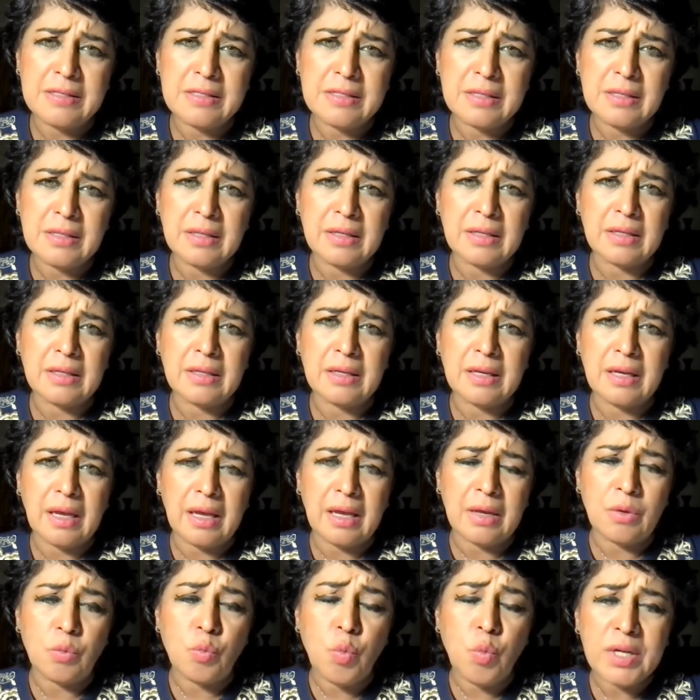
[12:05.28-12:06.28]
And
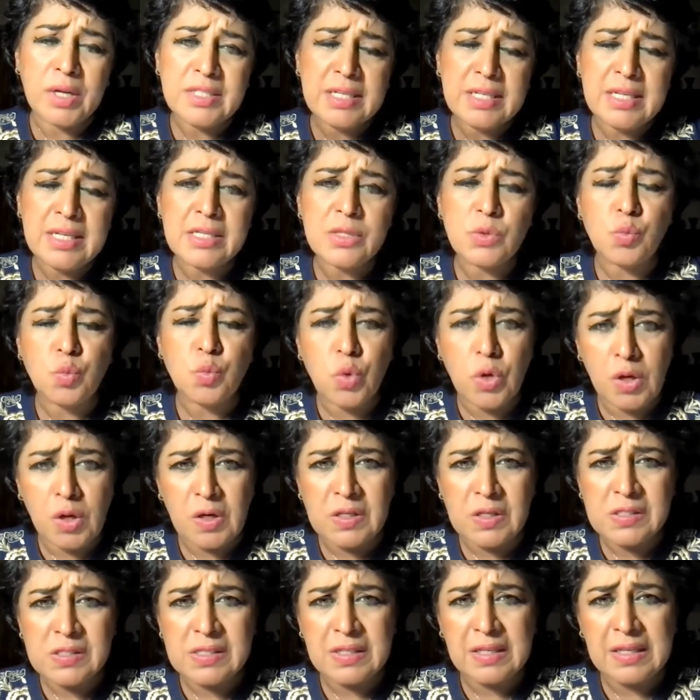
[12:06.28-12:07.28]
what is
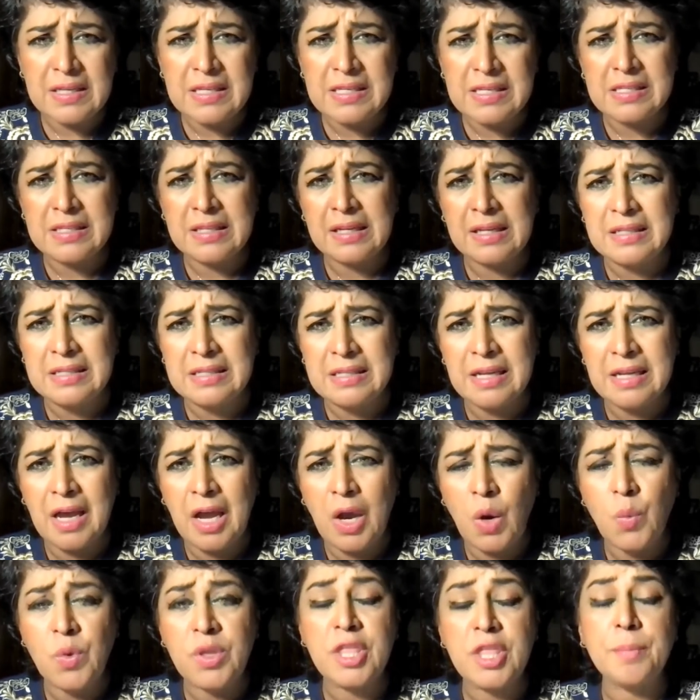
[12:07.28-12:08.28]
worse is that
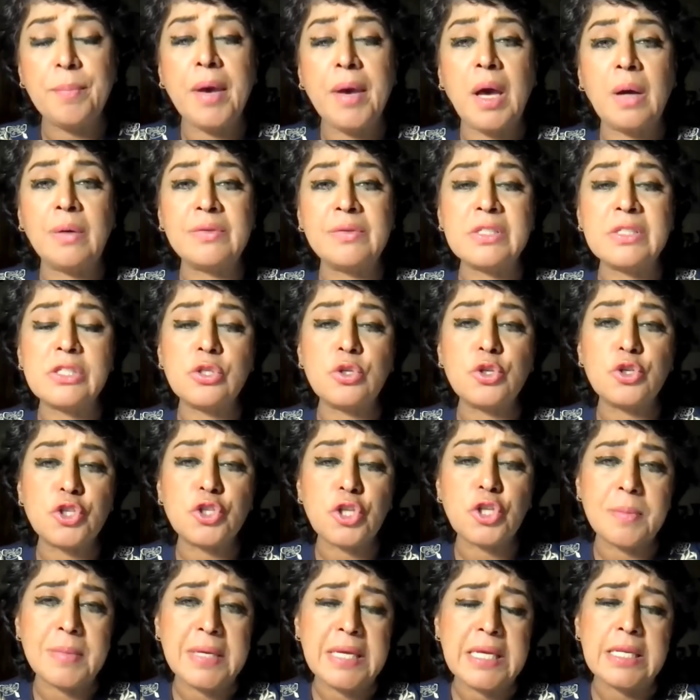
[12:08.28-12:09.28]
now with the power of
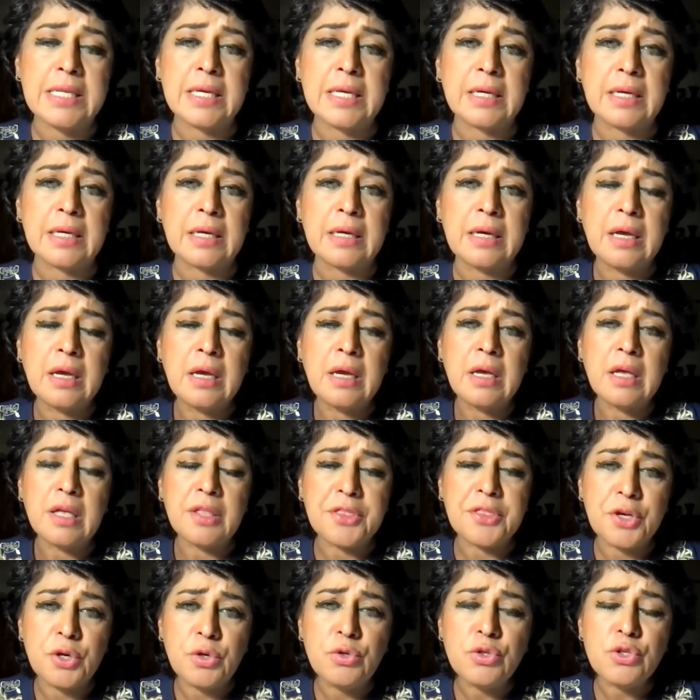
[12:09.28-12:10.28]
social media,
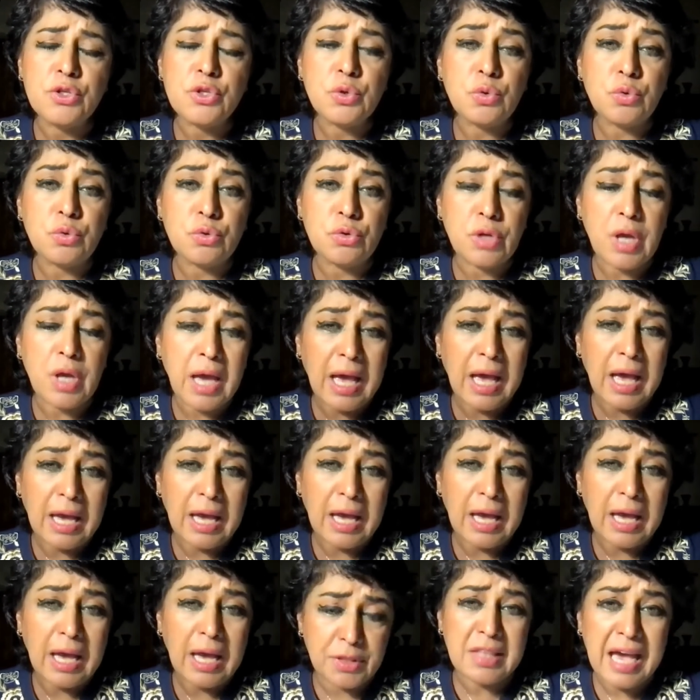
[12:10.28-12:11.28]
those who
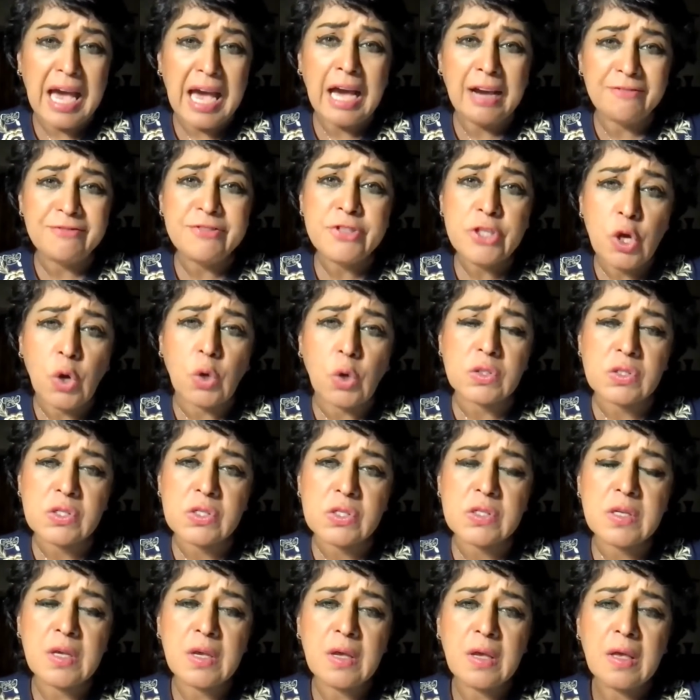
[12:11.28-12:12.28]
they are the
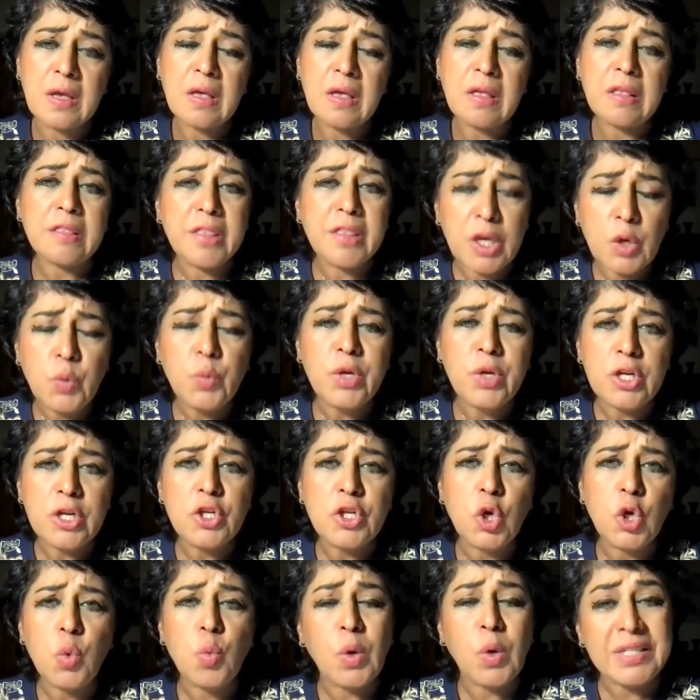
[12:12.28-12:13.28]
have-nots,
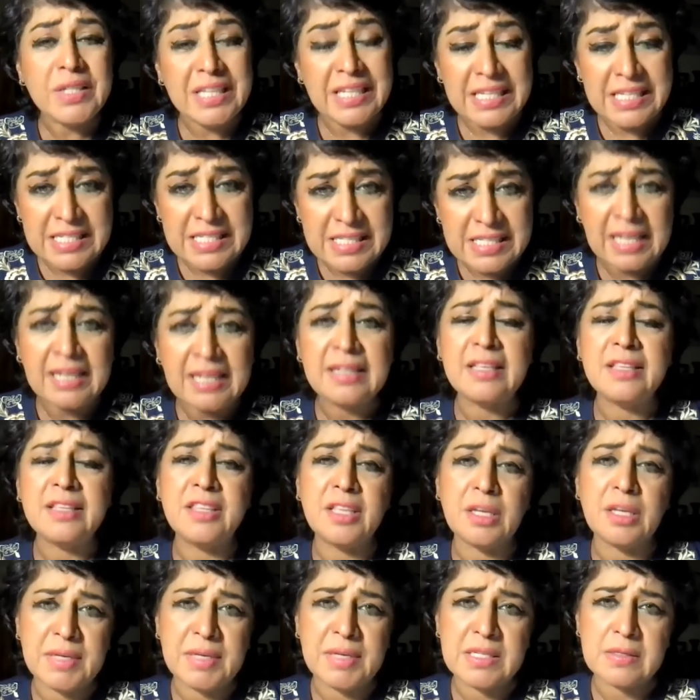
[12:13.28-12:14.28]
they will know what
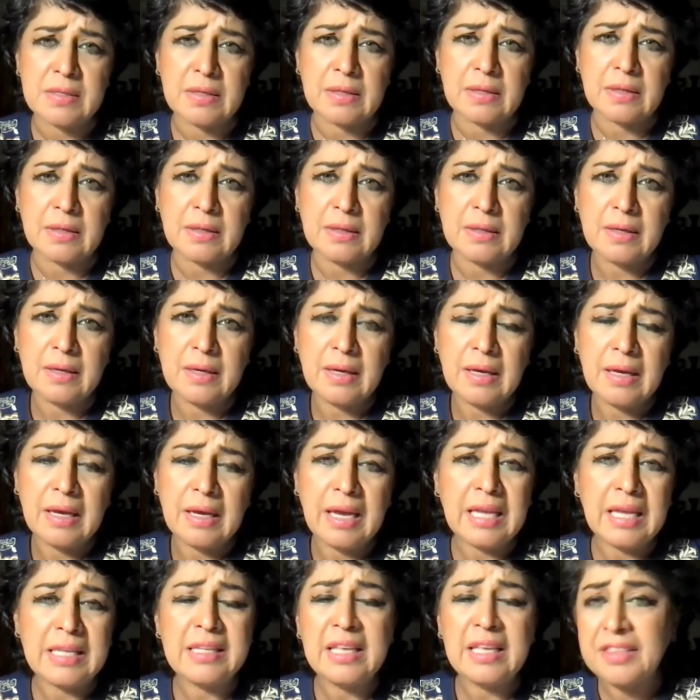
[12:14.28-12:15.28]
exactly they're missing.
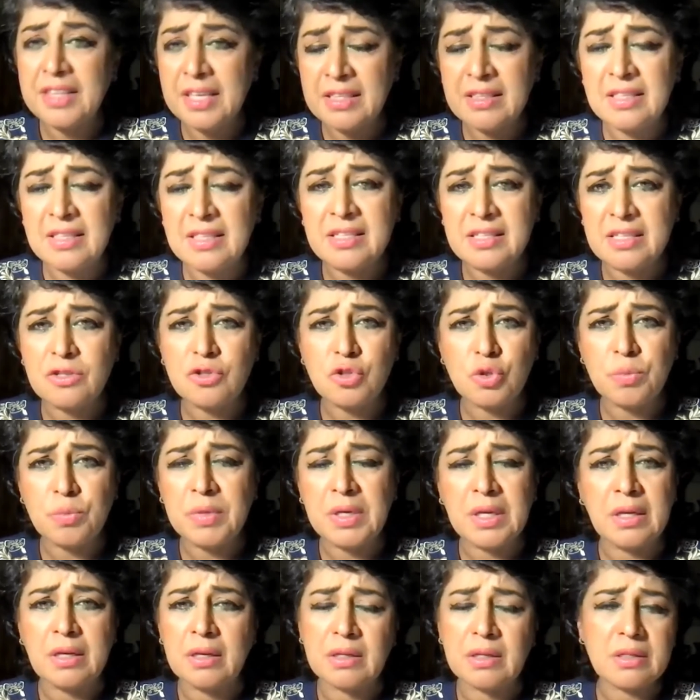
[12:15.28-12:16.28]
And I think this
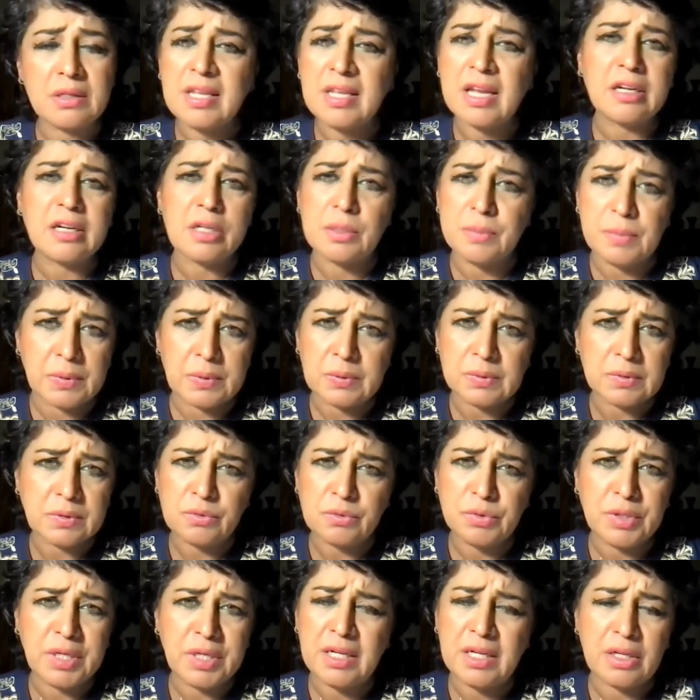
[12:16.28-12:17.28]
is, to me,
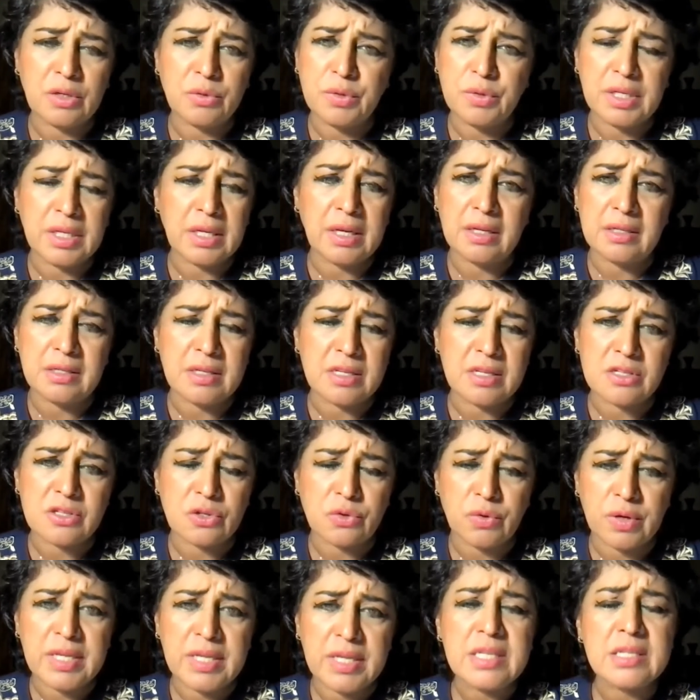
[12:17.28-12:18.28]
terrible, really, really
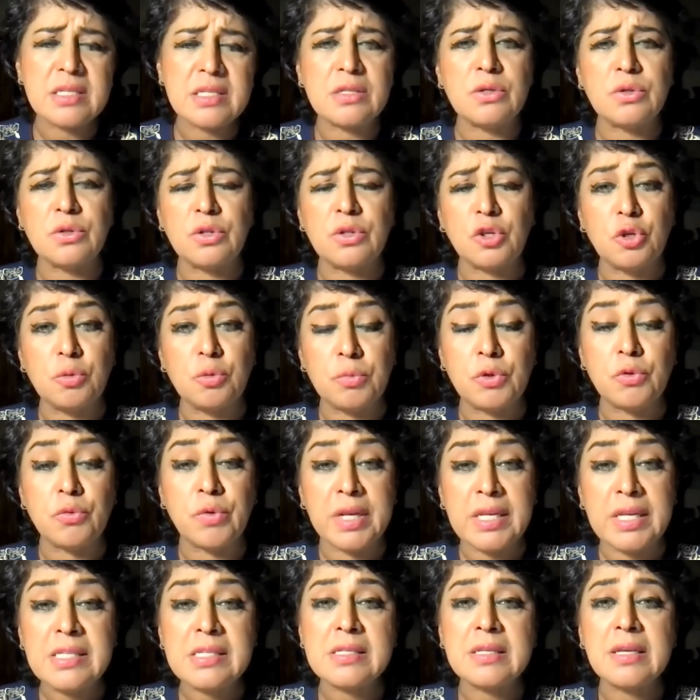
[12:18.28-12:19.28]
a disgrace to the
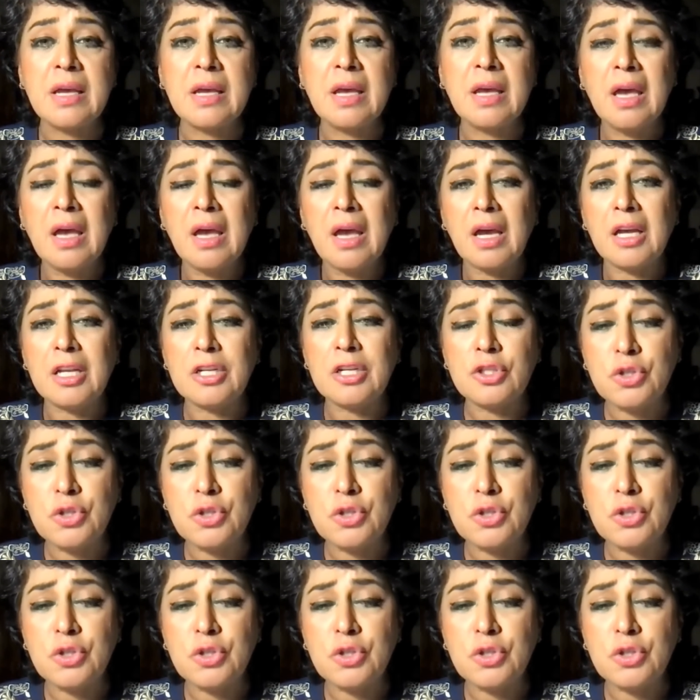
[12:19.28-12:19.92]
human race